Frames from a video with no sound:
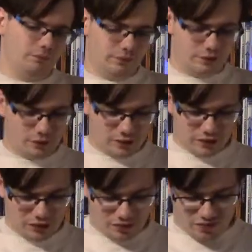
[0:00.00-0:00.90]
During
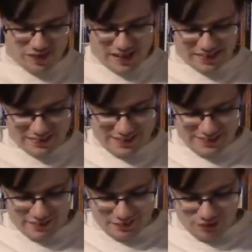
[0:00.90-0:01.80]
all that,
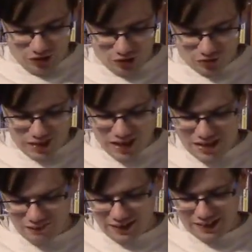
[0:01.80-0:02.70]
Ray
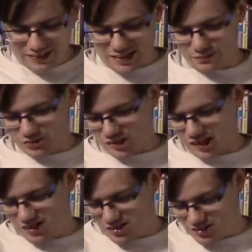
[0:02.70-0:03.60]
winds up
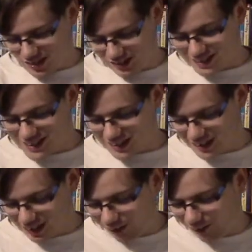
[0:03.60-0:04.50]
trying to constantly
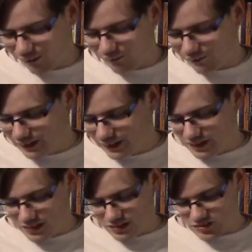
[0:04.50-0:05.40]
call
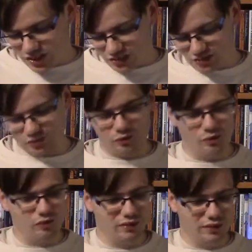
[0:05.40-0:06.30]

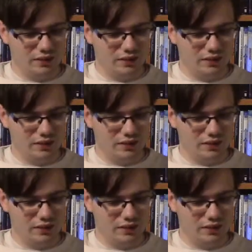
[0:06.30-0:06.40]
Daryl,